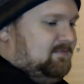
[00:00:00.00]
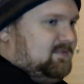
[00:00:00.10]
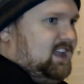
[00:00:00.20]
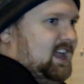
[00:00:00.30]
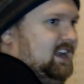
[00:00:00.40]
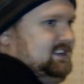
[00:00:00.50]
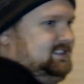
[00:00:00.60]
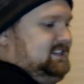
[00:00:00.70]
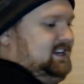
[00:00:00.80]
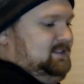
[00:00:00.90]
But
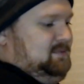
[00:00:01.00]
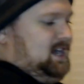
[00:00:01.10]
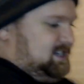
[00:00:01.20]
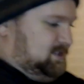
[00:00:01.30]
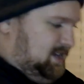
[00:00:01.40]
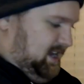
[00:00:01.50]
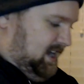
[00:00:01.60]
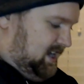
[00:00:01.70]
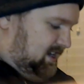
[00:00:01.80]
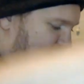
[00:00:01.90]
inside the box we
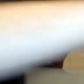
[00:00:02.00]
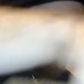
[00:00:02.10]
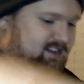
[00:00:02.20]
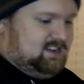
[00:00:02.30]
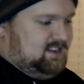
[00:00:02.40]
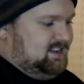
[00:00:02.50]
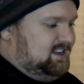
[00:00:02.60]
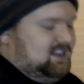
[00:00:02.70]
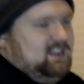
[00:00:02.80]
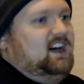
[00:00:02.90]
have
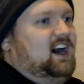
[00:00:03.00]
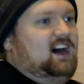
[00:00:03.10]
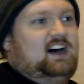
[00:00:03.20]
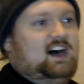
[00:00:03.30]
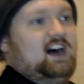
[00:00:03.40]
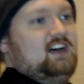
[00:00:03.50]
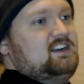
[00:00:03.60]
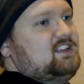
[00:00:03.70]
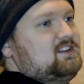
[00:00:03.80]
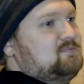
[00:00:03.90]

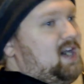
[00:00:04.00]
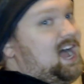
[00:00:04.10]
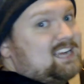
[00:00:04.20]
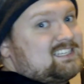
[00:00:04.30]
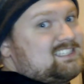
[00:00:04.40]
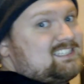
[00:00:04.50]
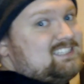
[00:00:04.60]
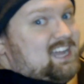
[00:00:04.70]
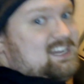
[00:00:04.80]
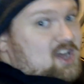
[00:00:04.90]
another box. I
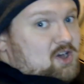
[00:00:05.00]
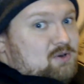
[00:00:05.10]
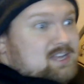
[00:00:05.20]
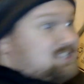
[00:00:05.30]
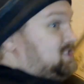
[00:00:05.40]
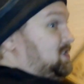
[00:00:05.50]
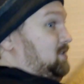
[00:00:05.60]
know, it's so